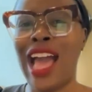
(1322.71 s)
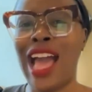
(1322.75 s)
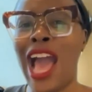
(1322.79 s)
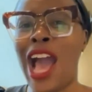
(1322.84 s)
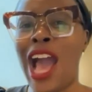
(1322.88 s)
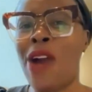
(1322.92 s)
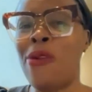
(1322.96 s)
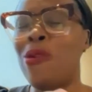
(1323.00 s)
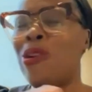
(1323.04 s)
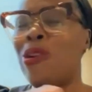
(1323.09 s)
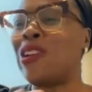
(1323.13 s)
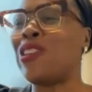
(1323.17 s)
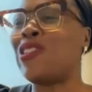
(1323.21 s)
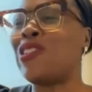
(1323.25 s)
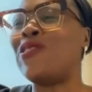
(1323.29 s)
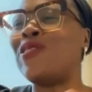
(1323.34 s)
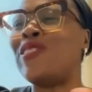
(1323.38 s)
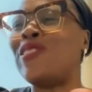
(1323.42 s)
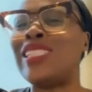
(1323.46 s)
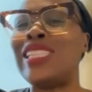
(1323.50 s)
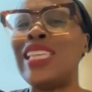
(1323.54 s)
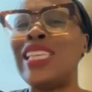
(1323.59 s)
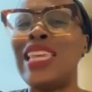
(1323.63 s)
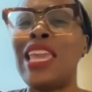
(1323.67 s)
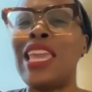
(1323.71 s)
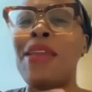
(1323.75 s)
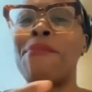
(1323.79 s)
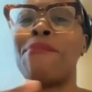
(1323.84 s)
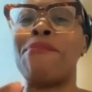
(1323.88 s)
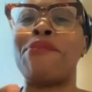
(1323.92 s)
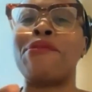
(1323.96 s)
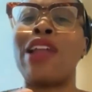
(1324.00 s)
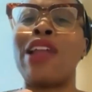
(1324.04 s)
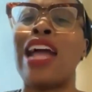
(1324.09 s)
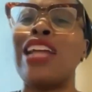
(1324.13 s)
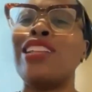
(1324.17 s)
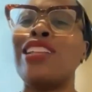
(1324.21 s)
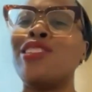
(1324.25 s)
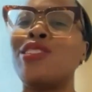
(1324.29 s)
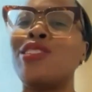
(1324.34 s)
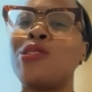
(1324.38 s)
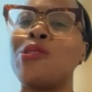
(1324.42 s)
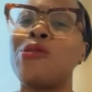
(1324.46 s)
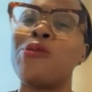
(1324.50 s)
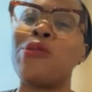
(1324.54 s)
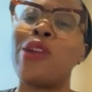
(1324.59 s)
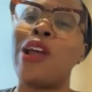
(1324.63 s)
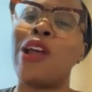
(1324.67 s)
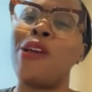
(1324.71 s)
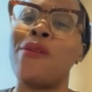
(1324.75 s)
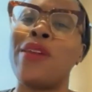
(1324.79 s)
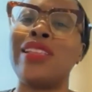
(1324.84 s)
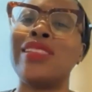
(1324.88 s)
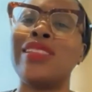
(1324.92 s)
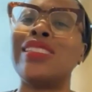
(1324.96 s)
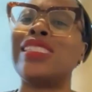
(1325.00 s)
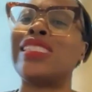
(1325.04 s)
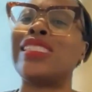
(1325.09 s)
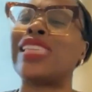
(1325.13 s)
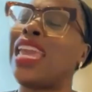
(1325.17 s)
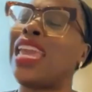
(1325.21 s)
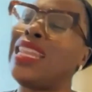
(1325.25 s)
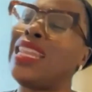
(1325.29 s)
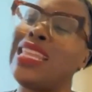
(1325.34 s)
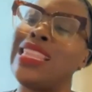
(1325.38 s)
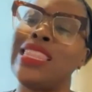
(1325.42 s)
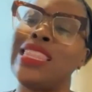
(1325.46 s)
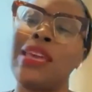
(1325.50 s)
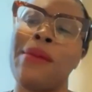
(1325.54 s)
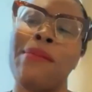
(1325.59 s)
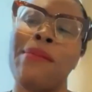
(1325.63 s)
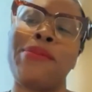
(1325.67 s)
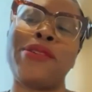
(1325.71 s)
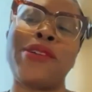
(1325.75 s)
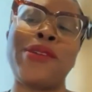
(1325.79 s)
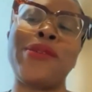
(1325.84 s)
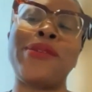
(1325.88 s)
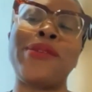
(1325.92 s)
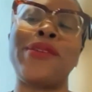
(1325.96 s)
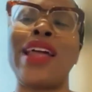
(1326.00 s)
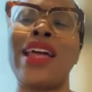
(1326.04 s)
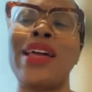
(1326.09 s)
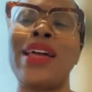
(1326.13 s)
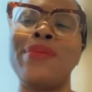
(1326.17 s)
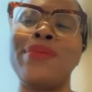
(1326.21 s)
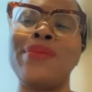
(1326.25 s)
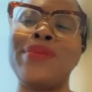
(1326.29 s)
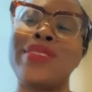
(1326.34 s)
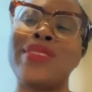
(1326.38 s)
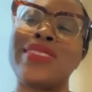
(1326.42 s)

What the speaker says: How are you seeing brands growing and scaling their programs?